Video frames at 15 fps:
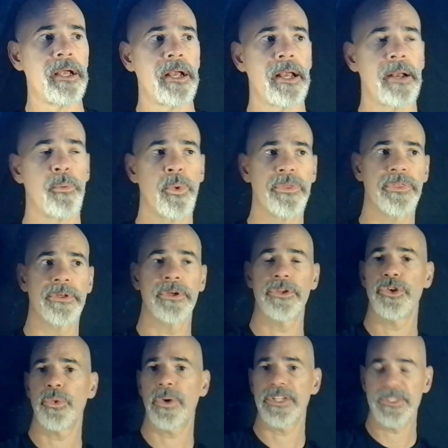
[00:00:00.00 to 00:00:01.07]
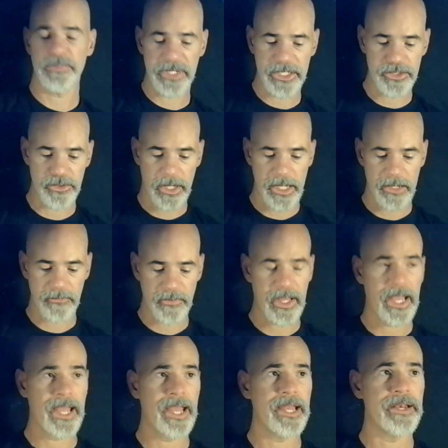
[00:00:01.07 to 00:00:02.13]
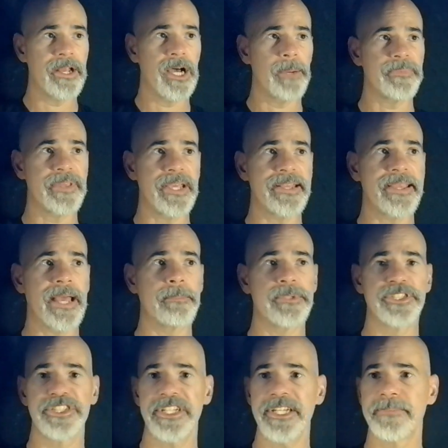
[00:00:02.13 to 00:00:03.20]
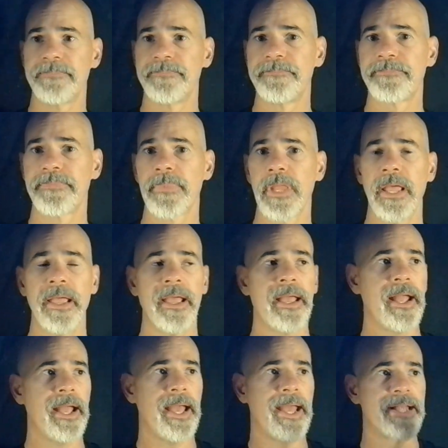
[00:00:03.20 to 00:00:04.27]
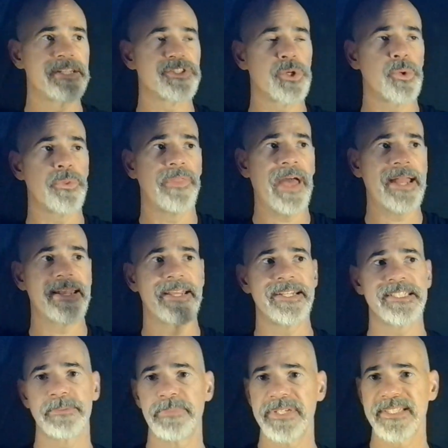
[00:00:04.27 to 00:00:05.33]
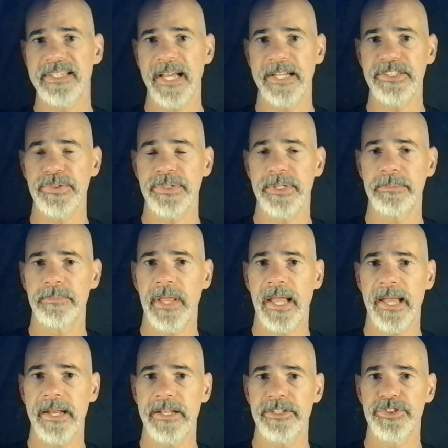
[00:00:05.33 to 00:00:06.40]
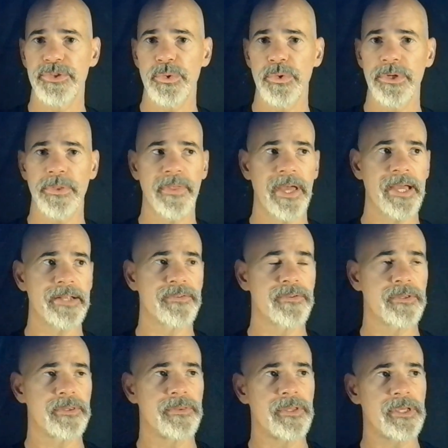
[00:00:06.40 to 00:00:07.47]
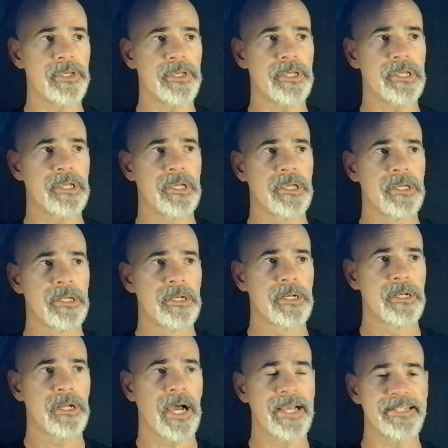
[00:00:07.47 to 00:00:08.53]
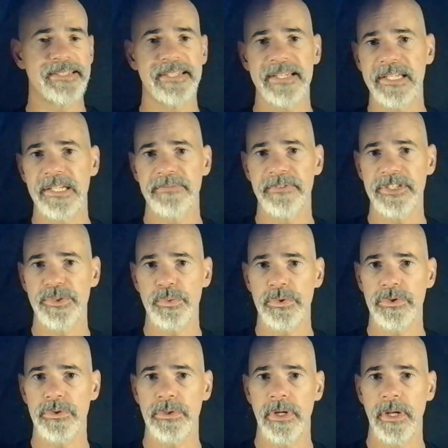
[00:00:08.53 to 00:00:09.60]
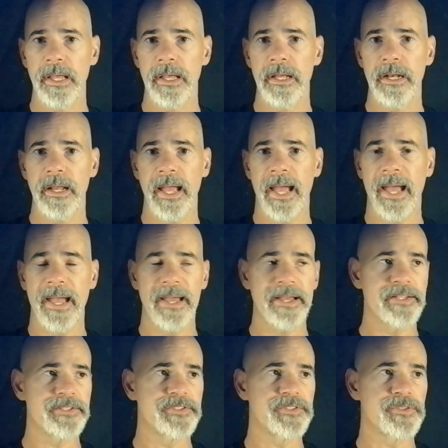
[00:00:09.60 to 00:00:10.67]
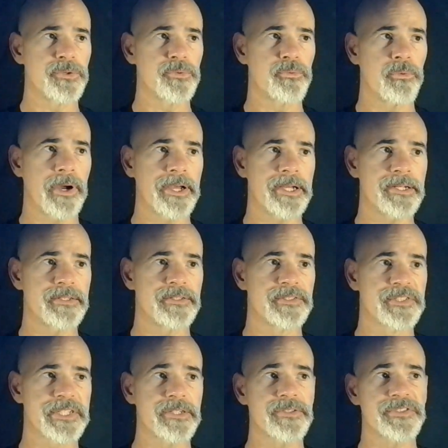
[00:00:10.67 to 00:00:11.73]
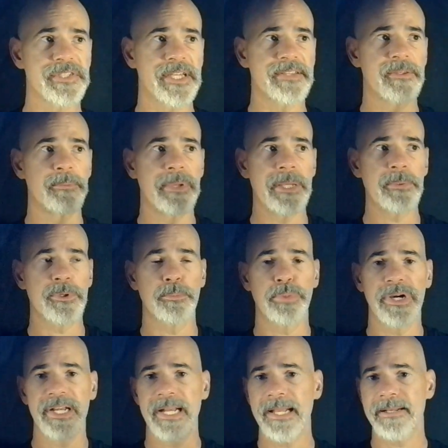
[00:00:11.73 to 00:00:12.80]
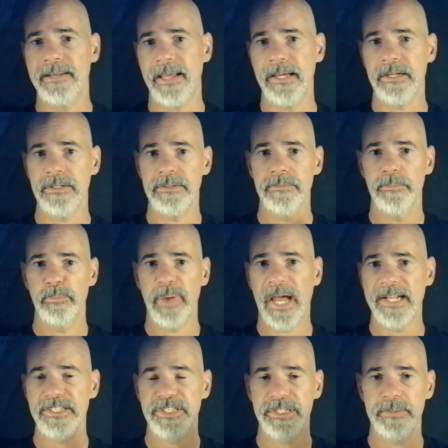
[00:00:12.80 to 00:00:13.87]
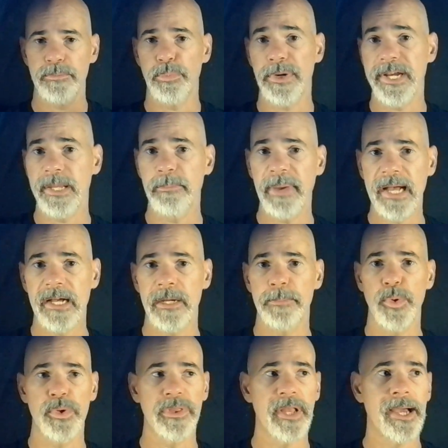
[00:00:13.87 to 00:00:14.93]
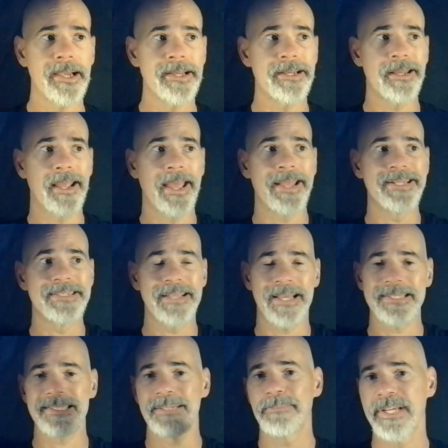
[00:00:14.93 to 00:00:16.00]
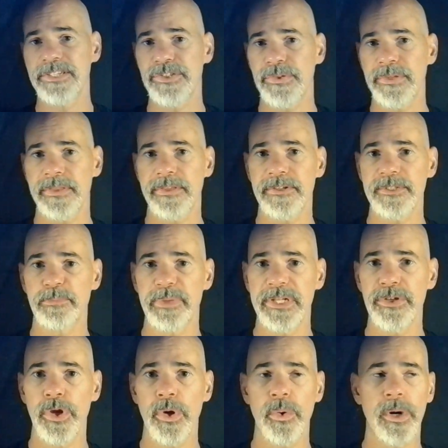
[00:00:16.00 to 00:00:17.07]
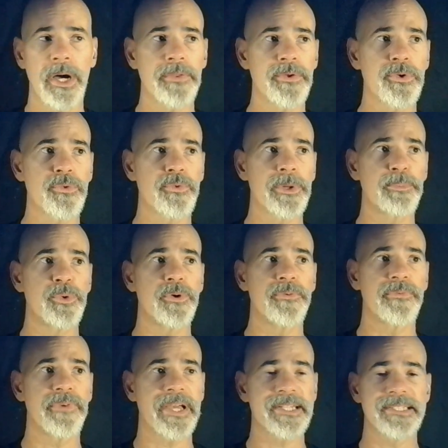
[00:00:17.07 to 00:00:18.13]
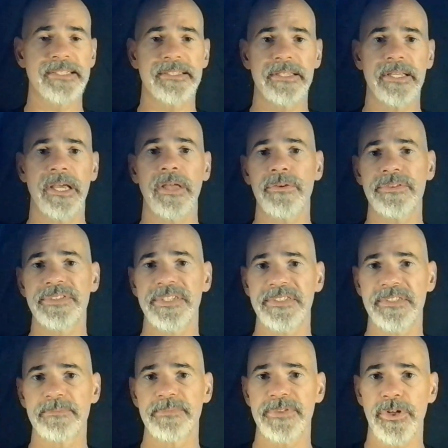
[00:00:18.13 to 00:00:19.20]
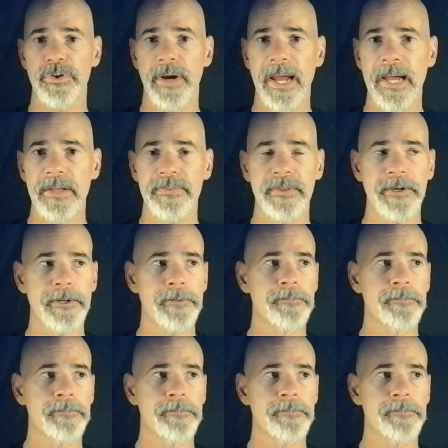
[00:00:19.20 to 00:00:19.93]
with a USB drive and update that machine. And so that needs to be scheduled and ensure that the IT individual has the right skill set to be able to bring that down, patch it, bring it back up online, and test to make sure that there's been no other ripple effects to the other systems that are out there.